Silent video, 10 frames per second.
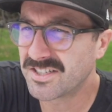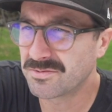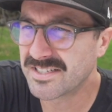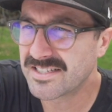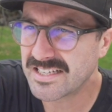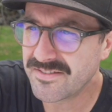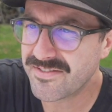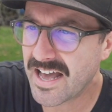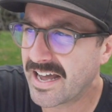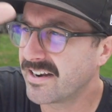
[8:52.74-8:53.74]
to receive
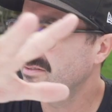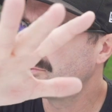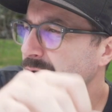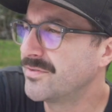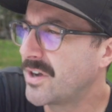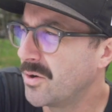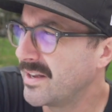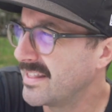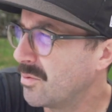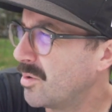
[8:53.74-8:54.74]
that roof
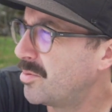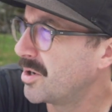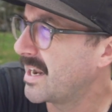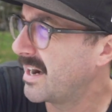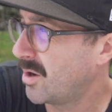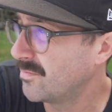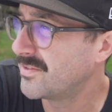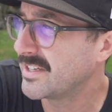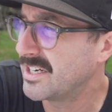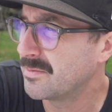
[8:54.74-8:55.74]
coating that we'll put on
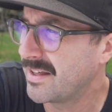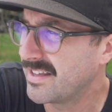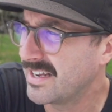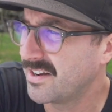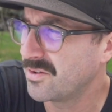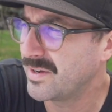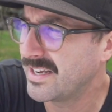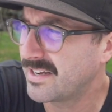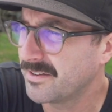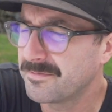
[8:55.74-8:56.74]
hopefully here by the end of the week.